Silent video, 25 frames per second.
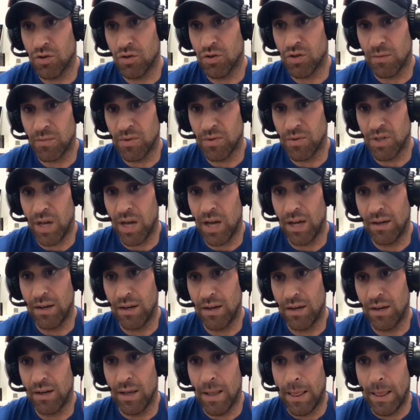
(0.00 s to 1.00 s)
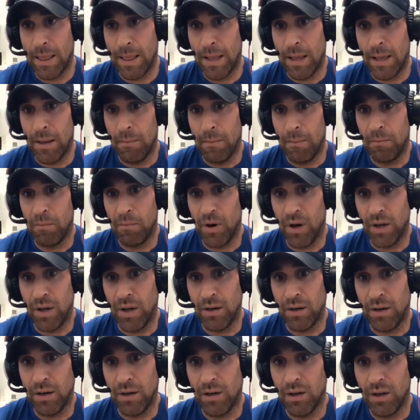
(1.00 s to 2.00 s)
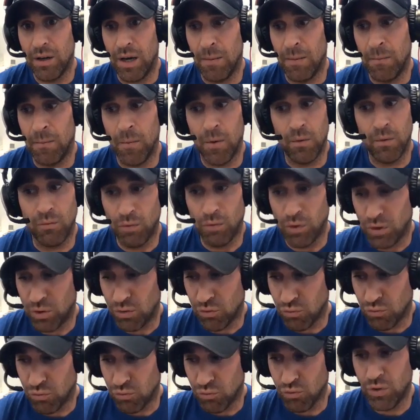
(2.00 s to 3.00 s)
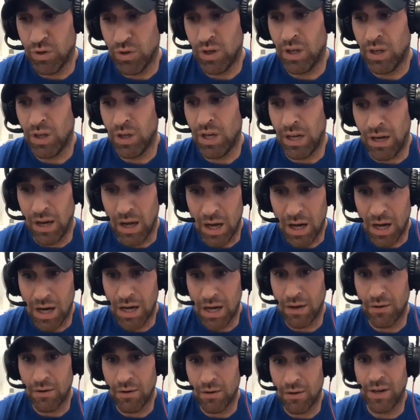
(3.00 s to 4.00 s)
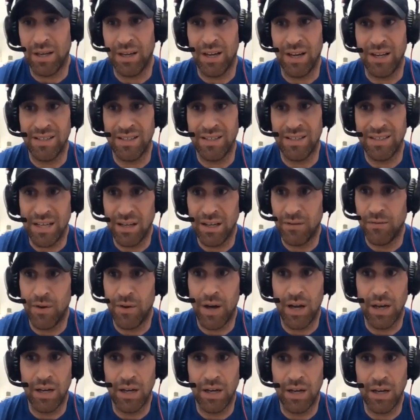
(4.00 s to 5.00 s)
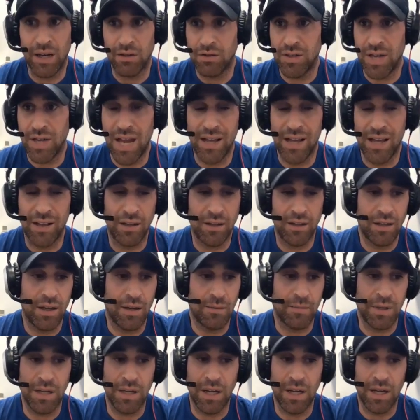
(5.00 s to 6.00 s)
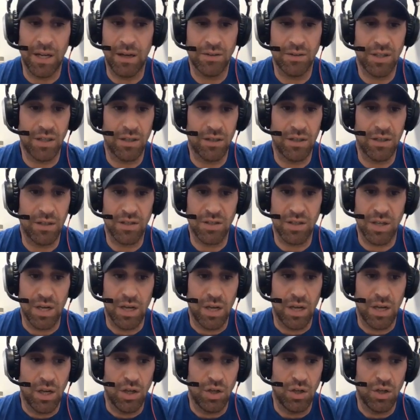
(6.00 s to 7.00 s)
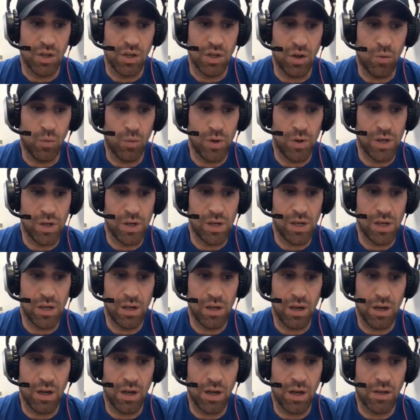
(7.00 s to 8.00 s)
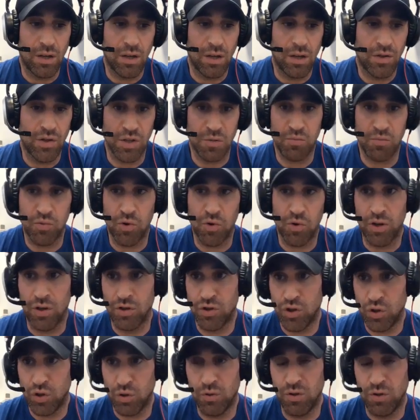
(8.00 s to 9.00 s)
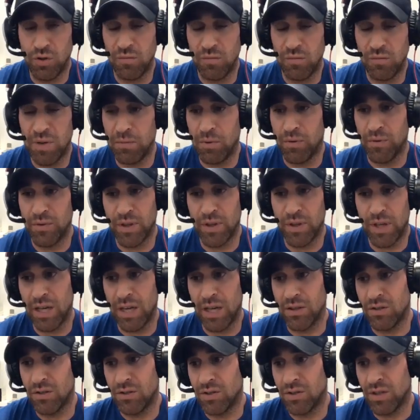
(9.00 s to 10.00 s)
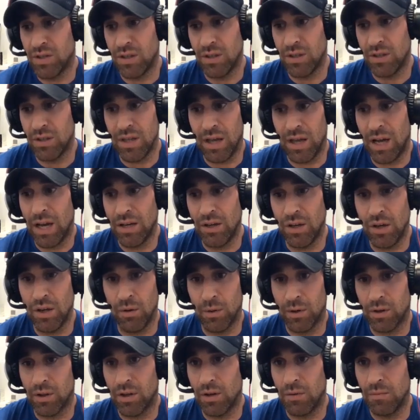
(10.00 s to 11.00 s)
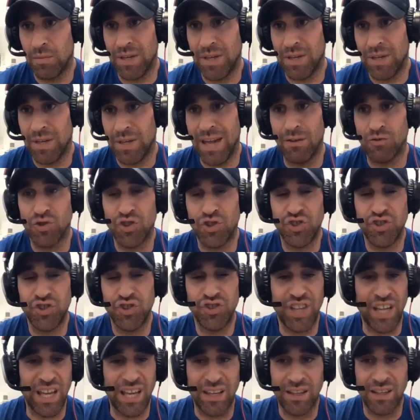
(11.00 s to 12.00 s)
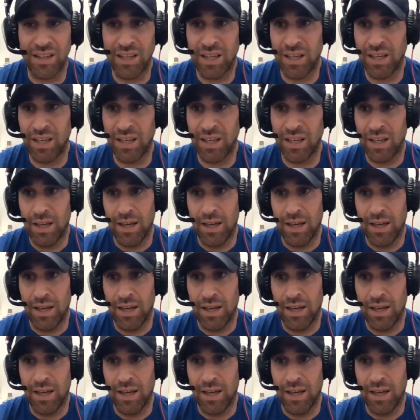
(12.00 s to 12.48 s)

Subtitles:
leadership side. But recruiting and hiring and identifying good talent. I mean, I'll tell you this, we just brought on 2 new people for the agency that I know are going to be outstanding.